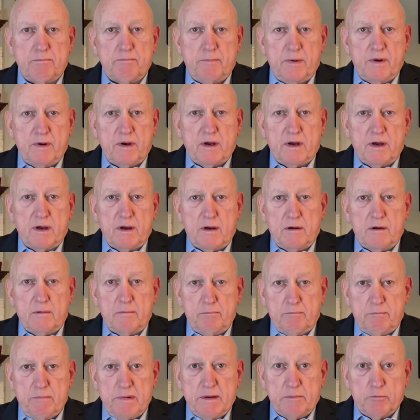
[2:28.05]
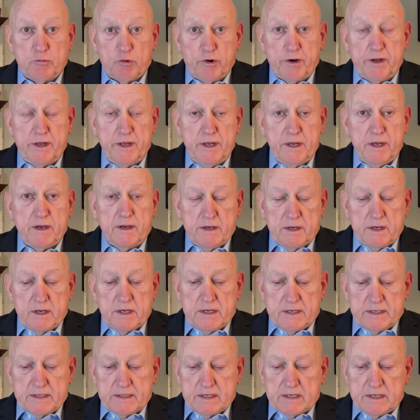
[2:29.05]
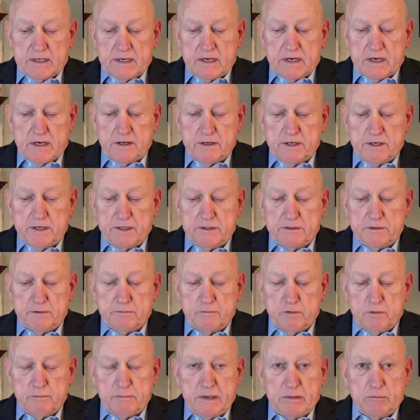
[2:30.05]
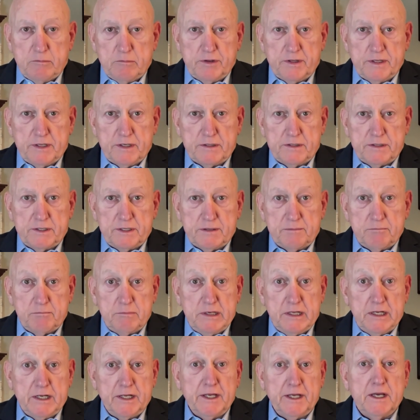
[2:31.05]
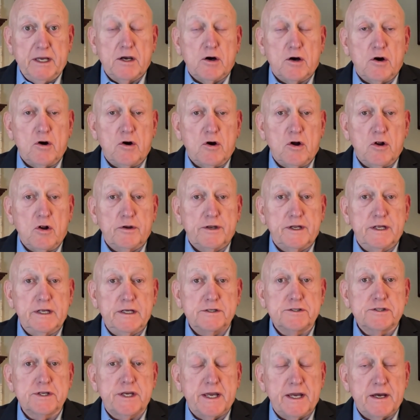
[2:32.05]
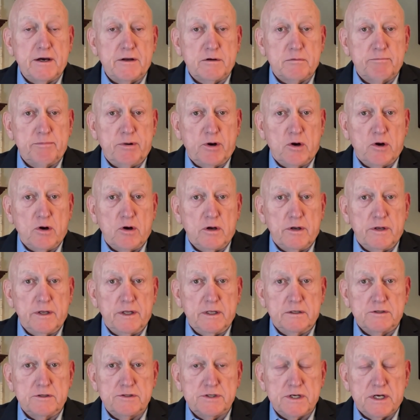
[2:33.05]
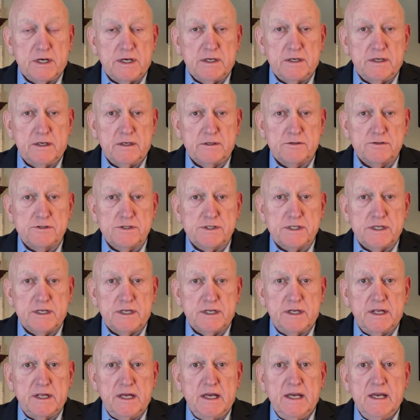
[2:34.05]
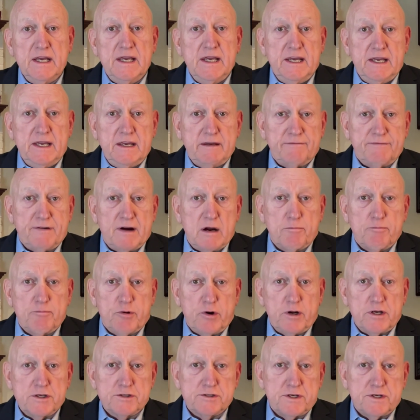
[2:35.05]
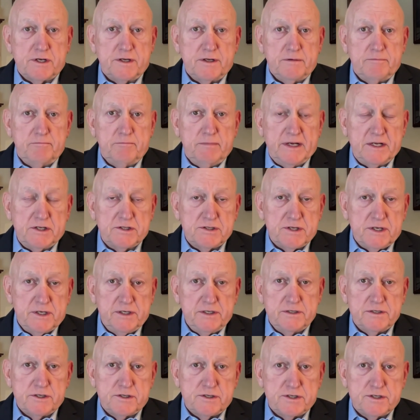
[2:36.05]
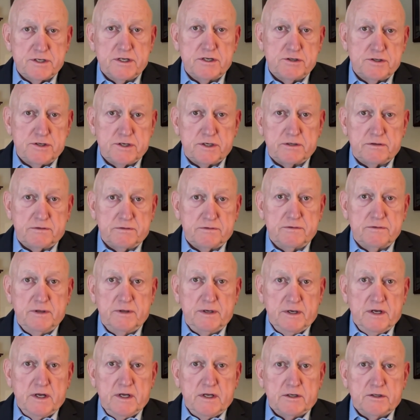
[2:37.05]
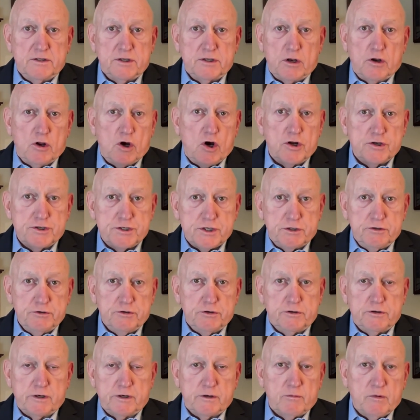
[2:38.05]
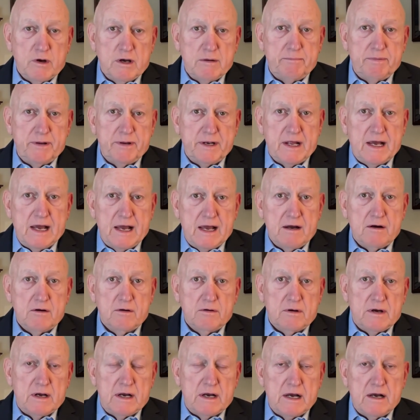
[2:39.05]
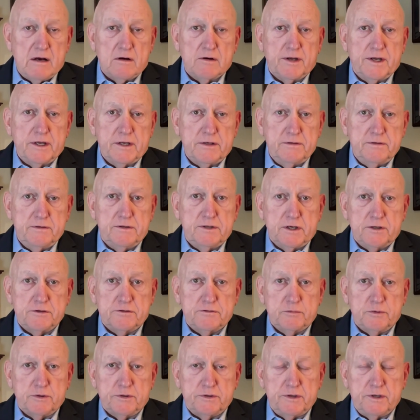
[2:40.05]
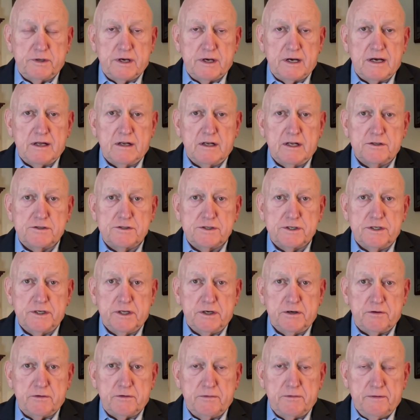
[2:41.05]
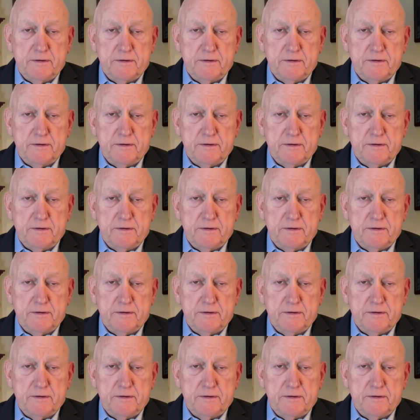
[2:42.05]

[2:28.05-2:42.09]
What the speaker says: memory, you need to remember that Milley called his counterpart in China and said, if our president makes any decision to launch a nuclear weapon, I'll get in touch with you. I'll let you know.